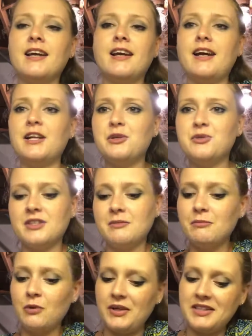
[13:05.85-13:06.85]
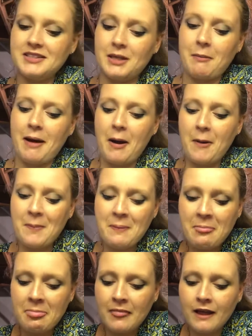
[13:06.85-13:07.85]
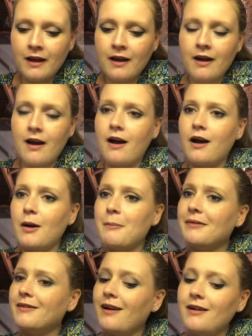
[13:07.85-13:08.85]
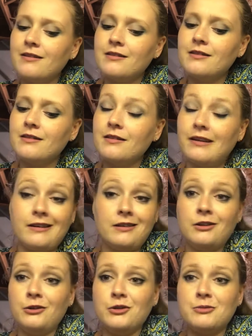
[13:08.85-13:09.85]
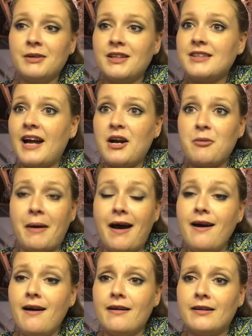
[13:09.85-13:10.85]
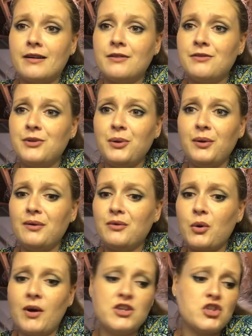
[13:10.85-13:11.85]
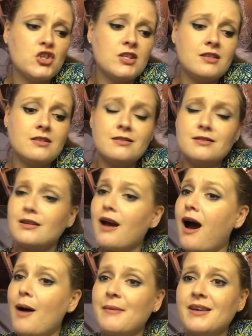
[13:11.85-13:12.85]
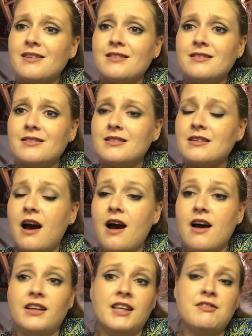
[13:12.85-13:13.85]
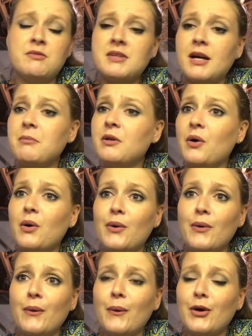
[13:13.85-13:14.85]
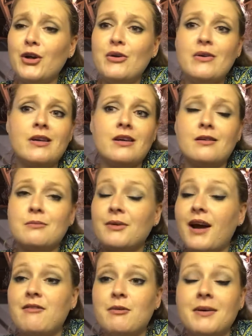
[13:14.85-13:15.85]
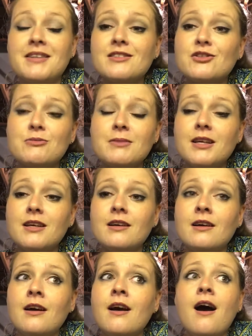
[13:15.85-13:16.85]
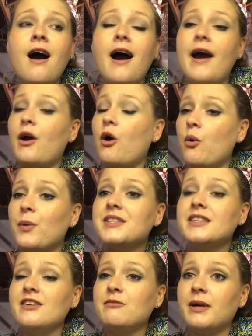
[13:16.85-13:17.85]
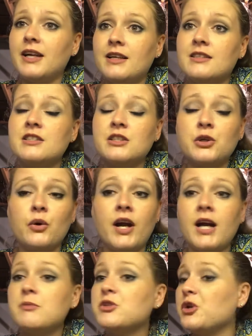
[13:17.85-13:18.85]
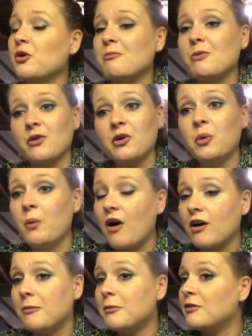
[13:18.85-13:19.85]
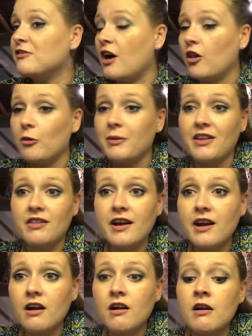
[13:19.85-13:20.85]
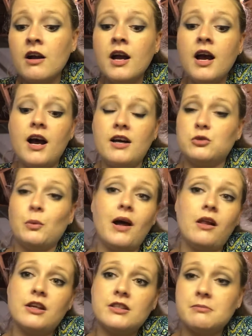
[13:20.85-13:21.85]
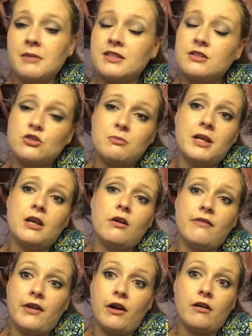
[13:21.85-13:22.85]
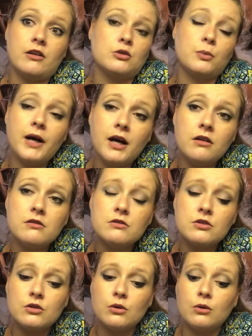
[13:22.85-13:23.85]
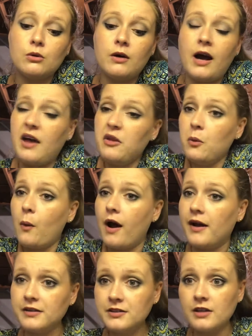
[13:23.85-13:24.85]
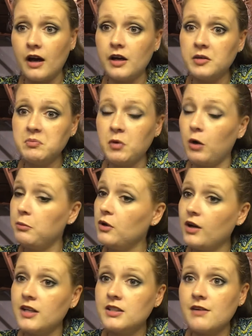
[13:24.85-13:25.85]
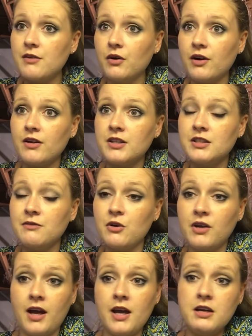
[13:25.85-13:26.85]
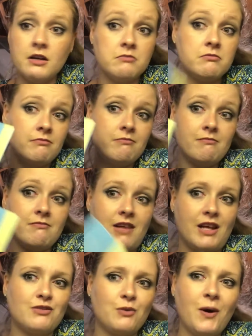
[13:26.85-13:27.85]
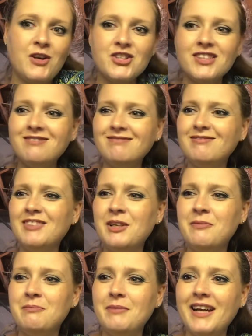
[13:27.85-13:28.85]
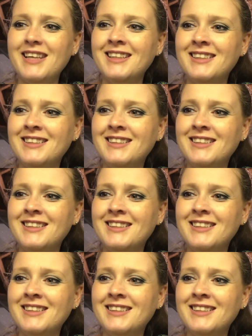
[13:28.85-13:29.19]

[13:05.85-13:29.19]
Gotta use them points somehow. But that concludes my entire bag. If you have questions, comments, leave them down below, or you can private message me. I always leave my Instagram, so you're more than welcome to follow me there, as well as message me there as well. So otherwise, I hope you guys have a great rest of your day, and thanks for watching. Bye.